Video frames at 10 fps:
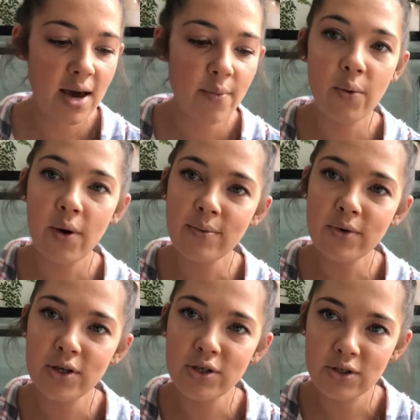But what I'm
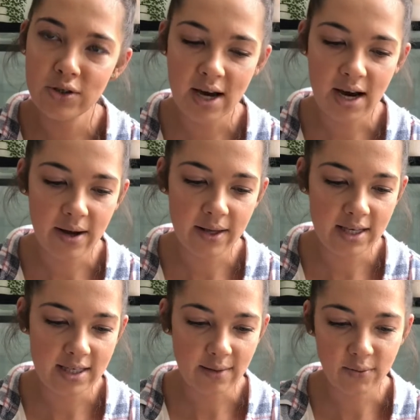going to do now
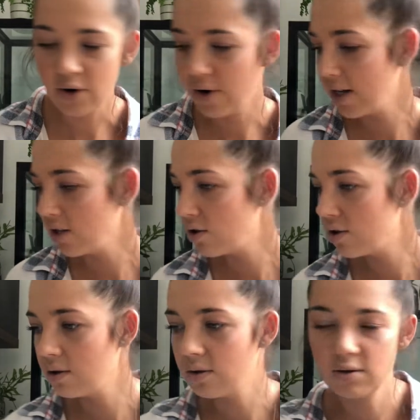is I'm going
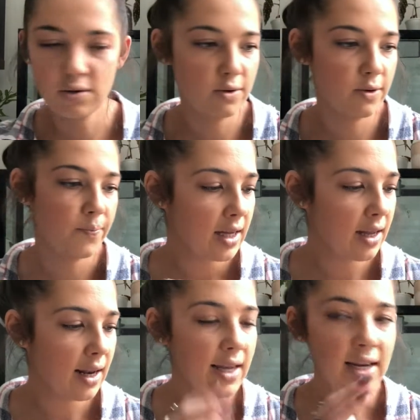to
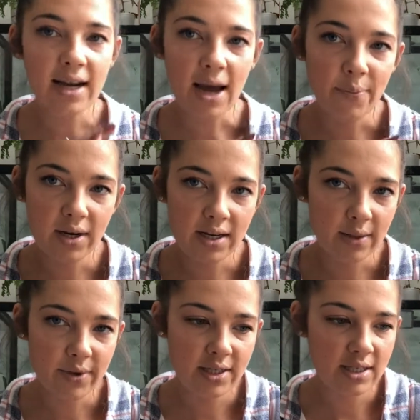clean it up a little
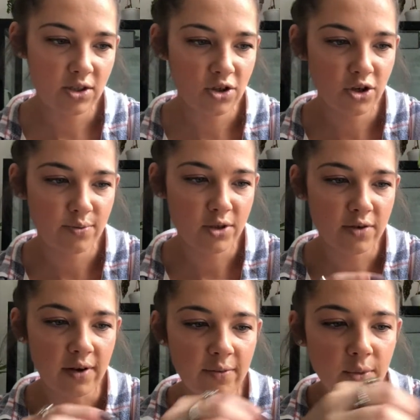bit, in terms of
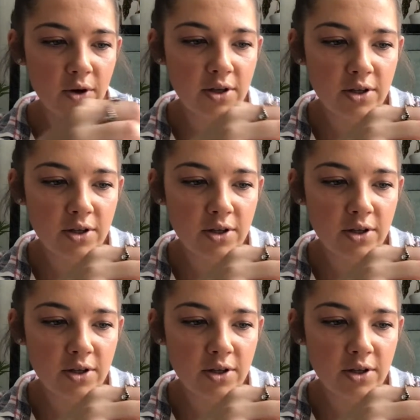I'm going